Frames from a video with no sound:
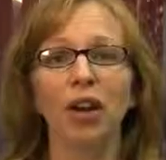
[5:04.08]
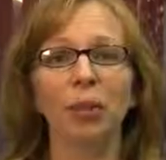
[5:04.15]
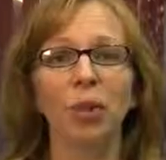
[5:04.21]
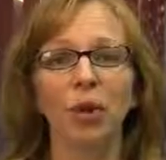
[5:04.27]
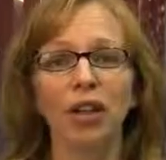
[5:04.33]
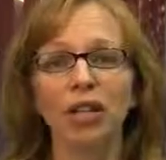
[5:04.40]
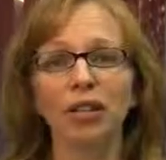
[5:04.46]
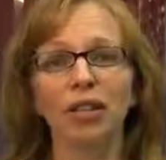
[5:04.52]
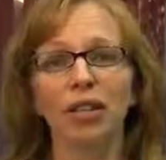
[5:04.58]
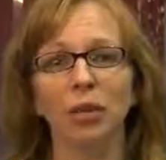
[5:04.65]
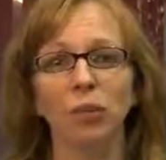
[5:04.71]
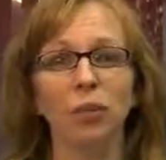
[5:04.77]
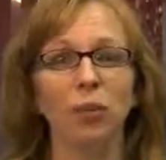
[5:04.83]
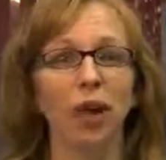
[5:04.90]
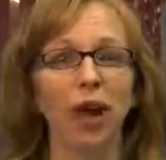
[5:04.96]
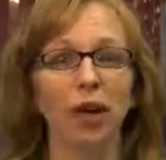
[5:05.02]
and more easily
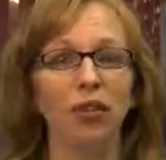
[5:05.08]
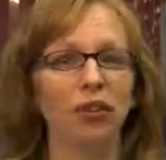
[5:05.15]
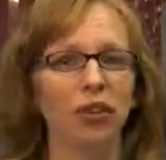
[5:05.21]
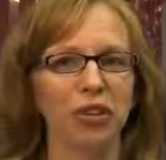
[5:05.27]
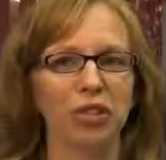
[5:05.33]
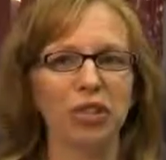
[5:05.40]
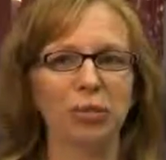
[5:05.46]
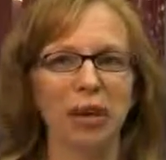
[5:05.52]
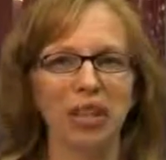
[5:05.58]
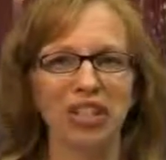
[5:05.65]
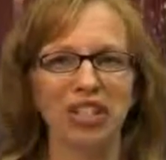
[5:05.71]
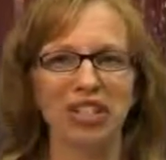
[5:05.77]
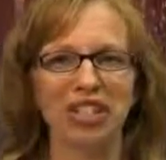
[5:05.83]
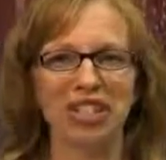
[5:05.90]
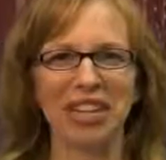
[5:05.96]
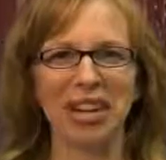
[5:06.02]
prepared for
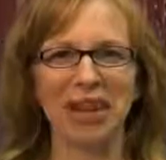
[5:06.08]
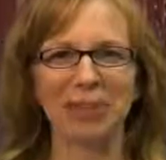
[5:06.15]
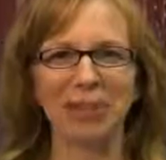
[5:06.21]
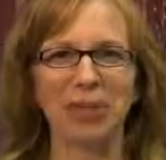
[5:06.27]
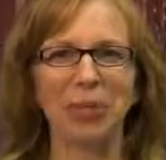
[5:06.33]
inspection time,